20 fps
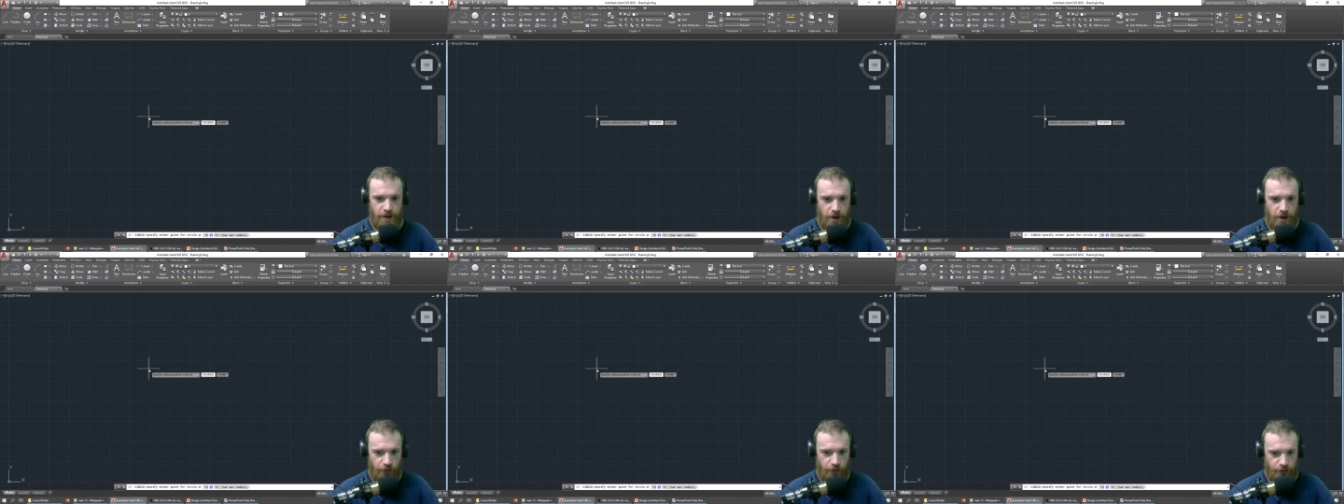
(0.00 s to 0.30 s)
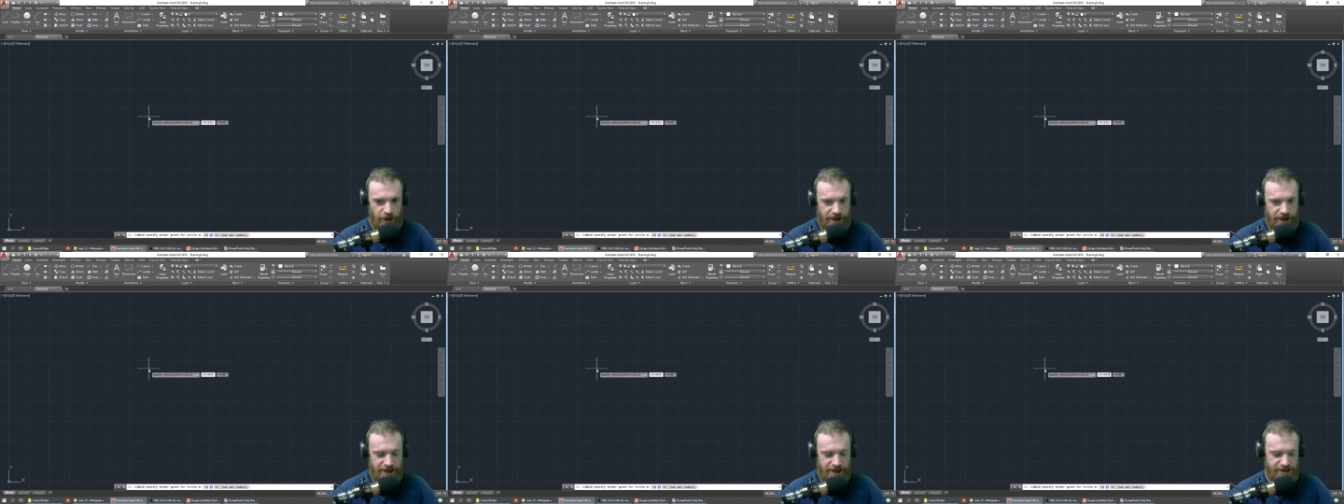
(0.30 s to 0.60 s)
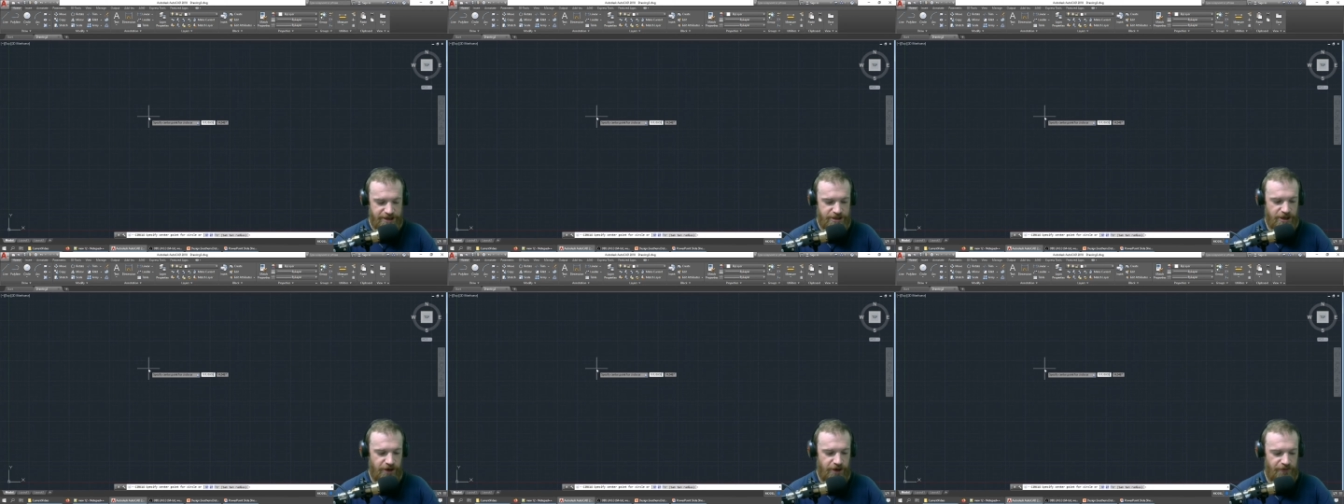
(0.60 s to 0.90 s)

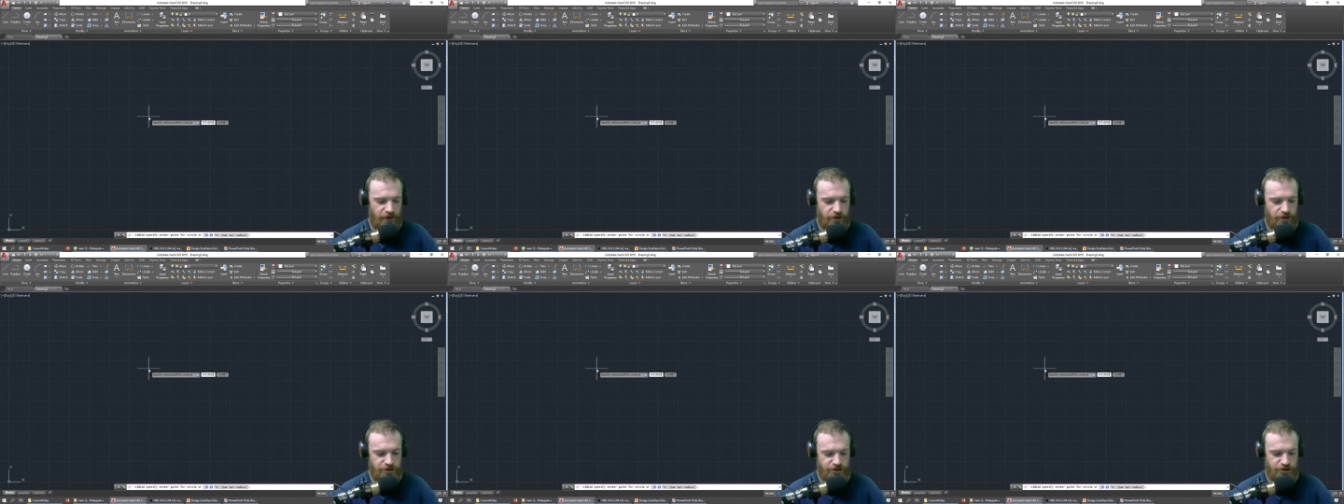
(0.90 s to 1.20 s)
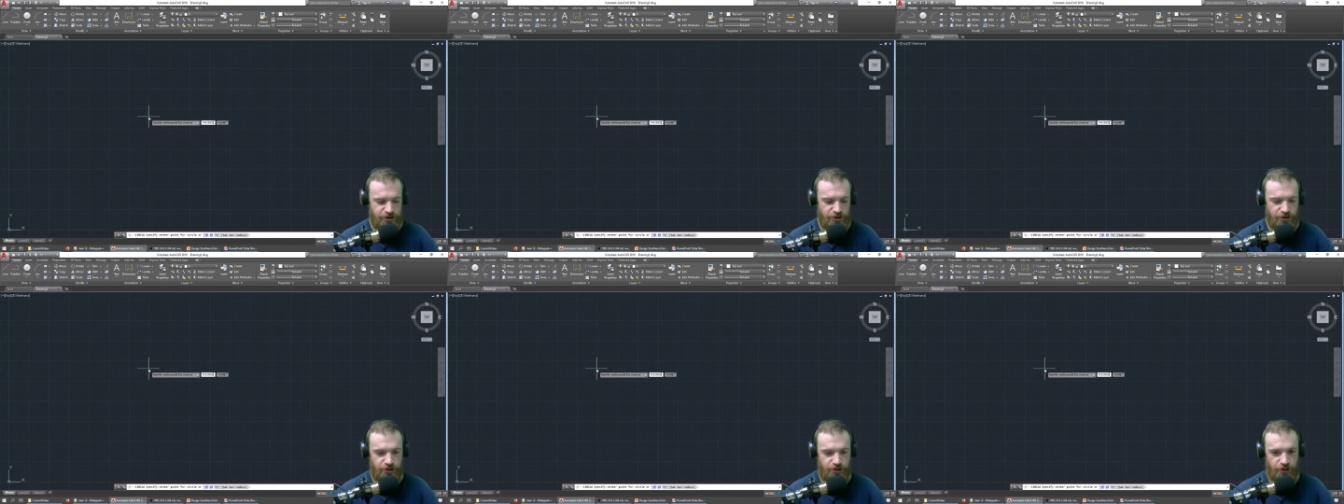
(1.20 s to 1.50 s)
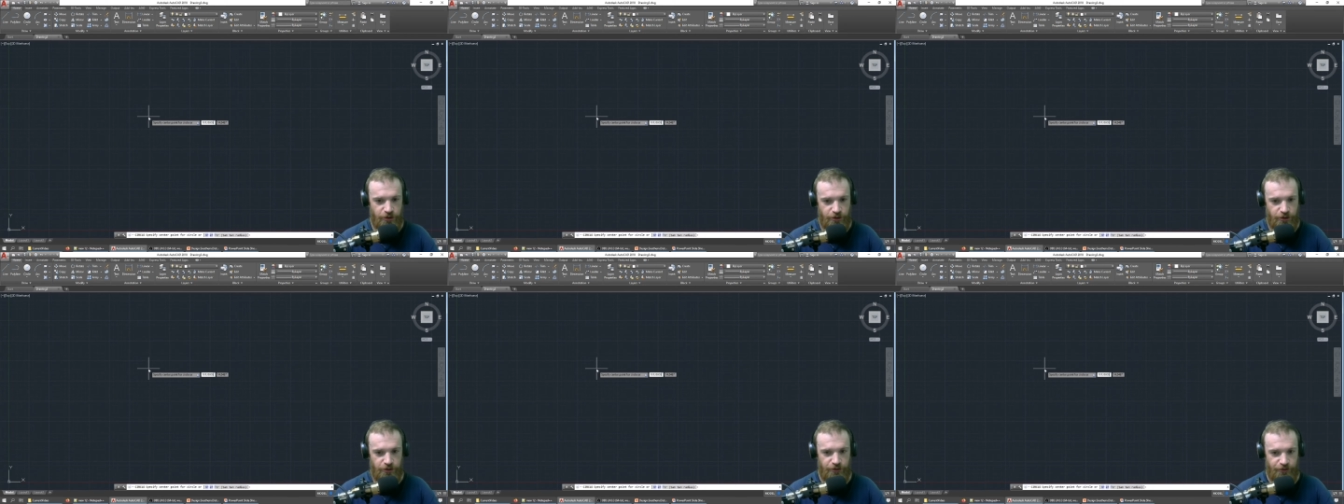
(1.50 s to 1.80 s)
radius of our
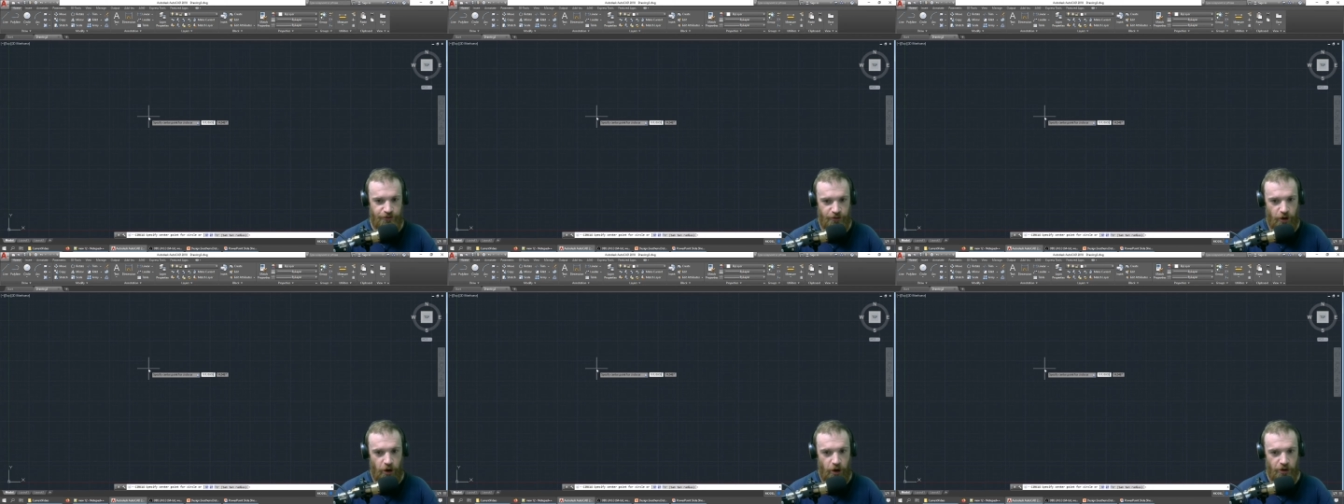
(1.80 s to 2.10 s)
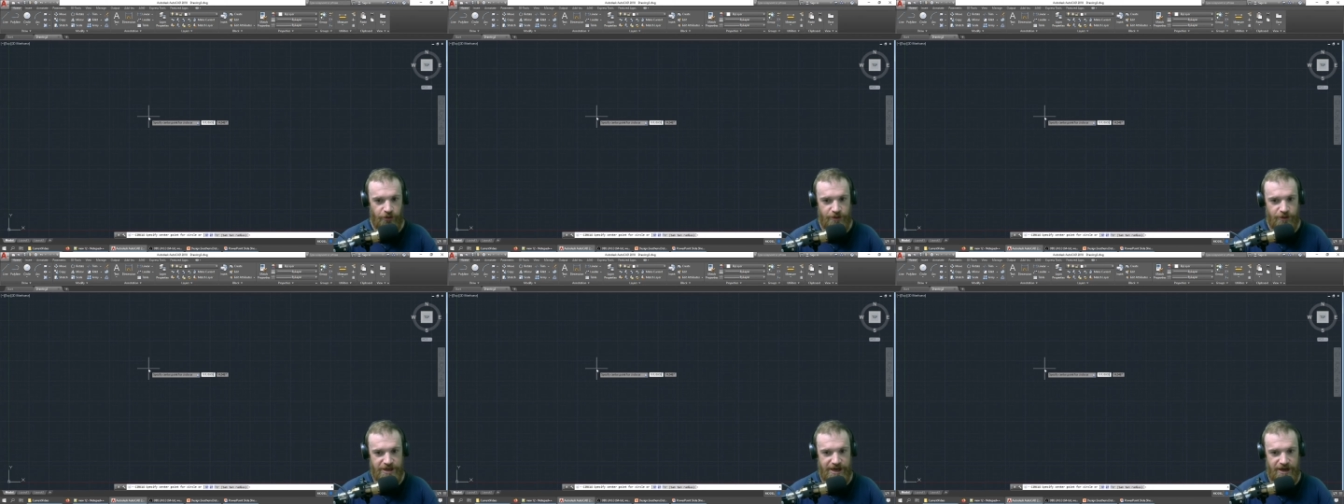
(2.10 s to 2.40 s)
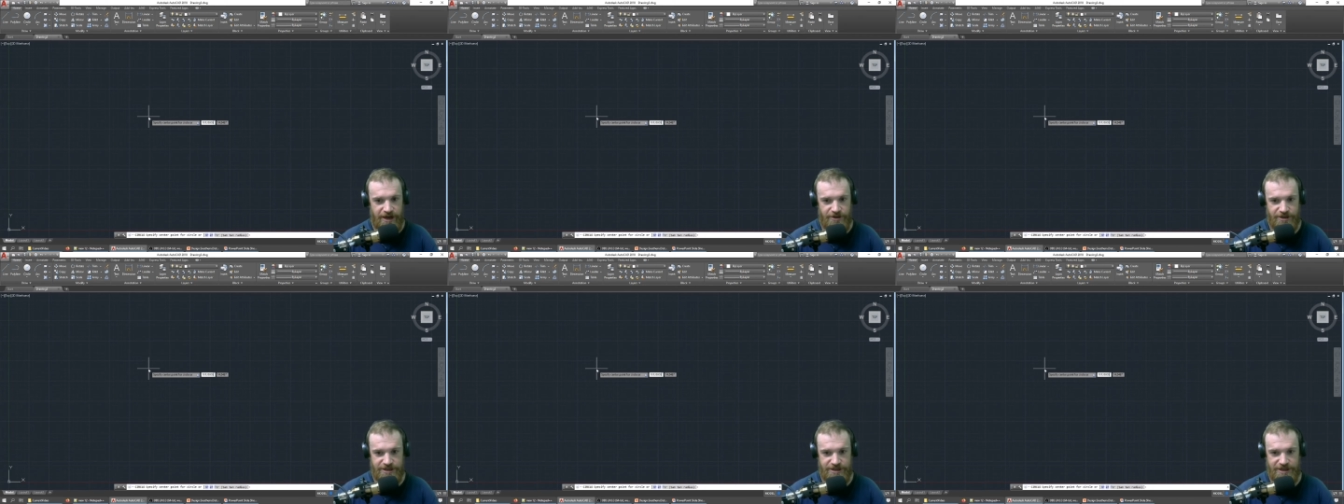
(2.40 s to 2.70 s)
circle for all the way
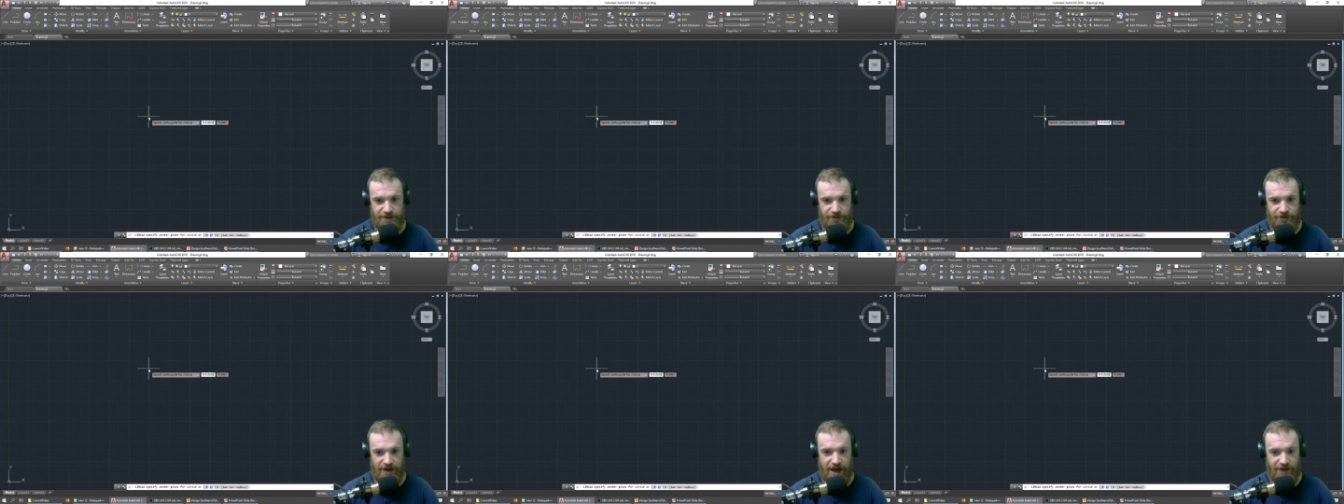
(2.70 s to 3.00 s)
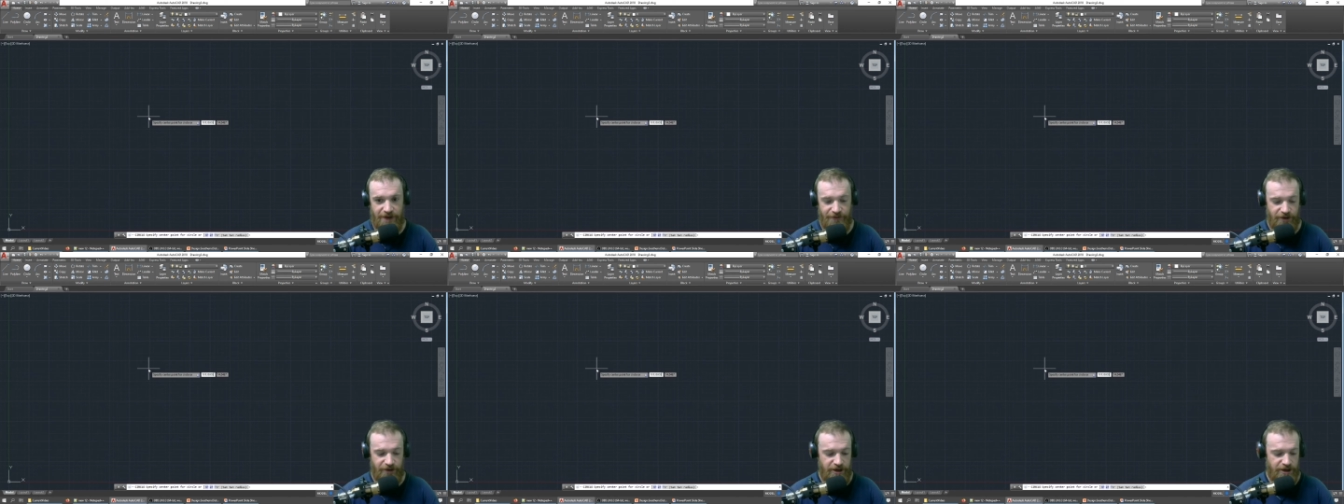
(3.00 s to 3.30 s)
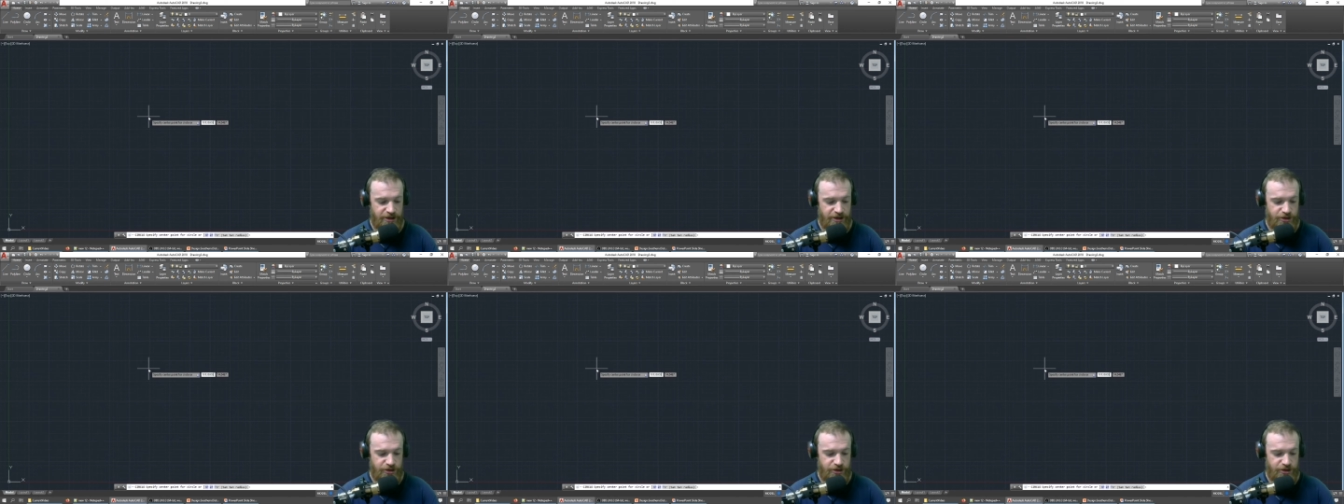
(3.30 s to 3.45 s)
down to South Africa.